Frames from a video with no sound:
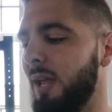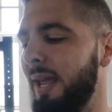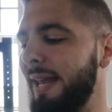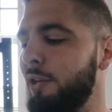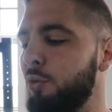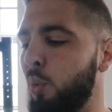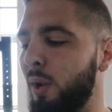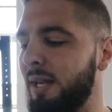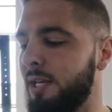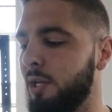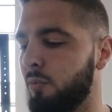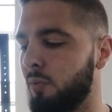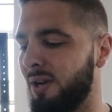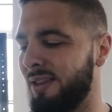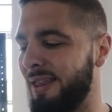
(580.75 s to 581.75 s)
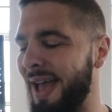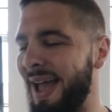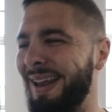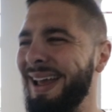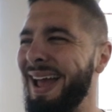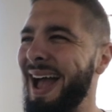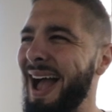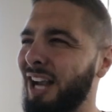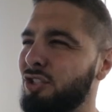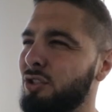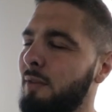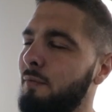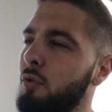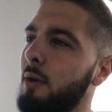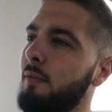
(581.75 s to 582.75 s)
Any way to get rid of that?
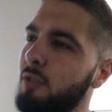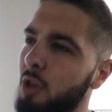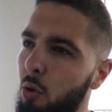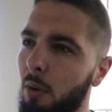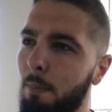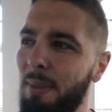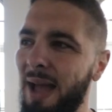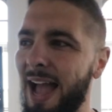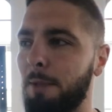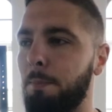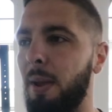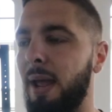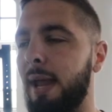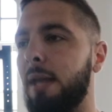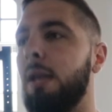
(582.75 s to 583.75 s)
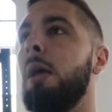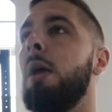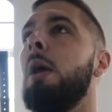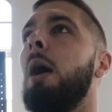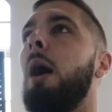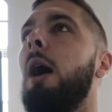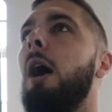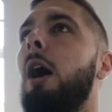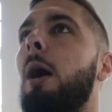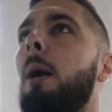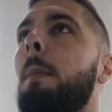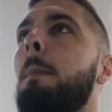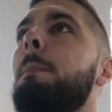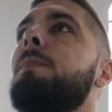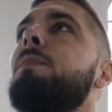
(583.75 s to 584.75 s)
Actually, if you have lower back pain,
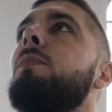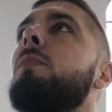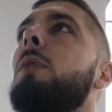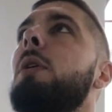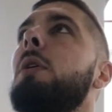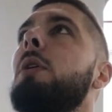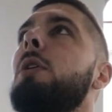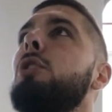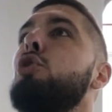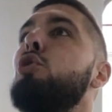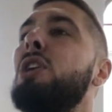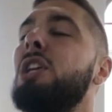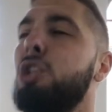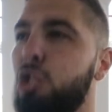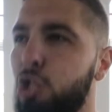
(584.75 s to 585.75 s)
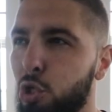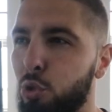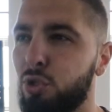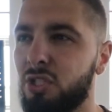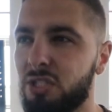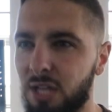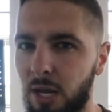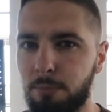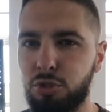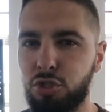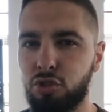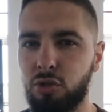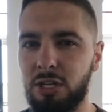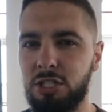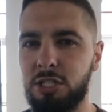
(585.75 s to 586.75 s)
you can do some
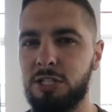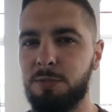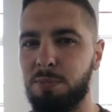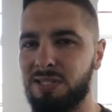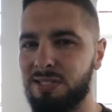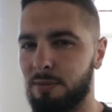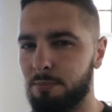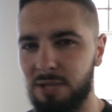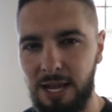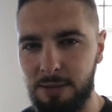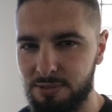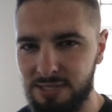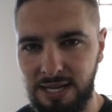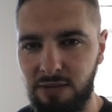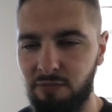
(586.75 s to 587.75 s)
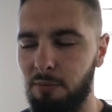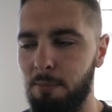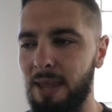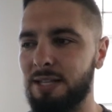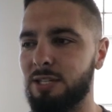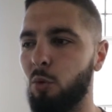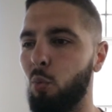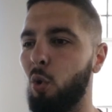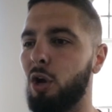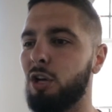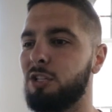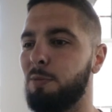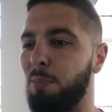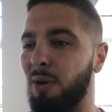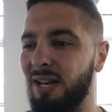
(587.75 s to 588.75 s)
stretches, but sometimes that even makes it
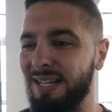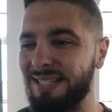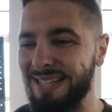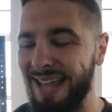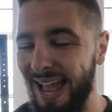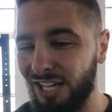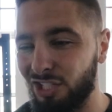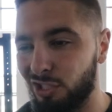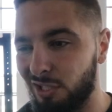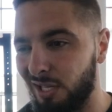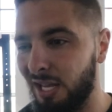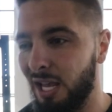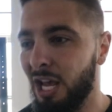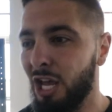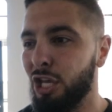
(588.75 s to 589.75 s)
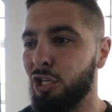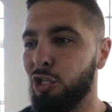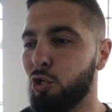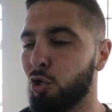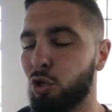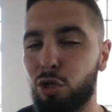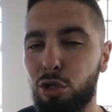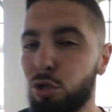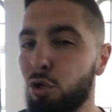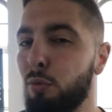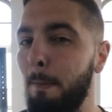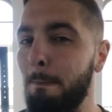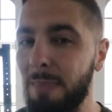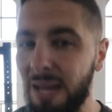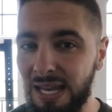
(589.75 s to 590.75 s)
worse. But it's actually... your
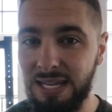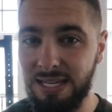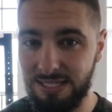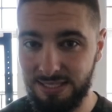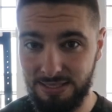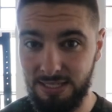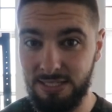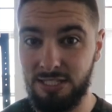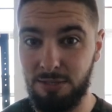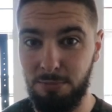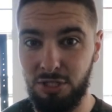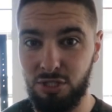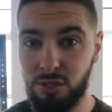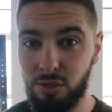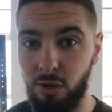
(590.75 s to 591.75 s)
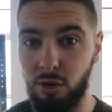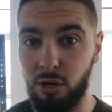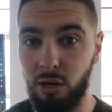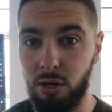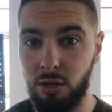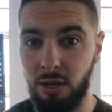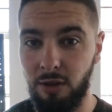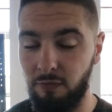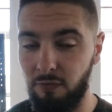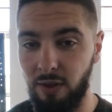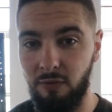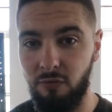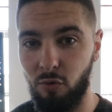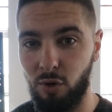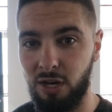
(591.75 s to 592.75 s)
glute medius needs to be stronger,
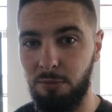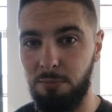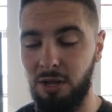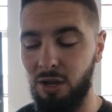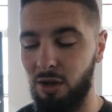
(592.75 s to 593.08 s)
if we're gonna